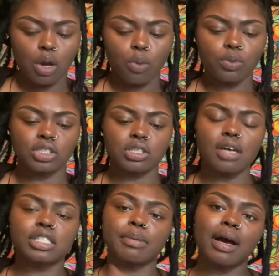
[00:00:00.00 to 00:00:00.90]
which
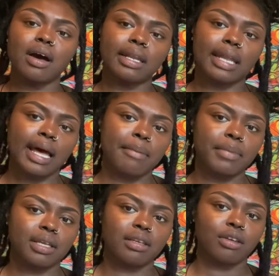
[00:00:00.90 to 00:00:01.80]
talks about alignment,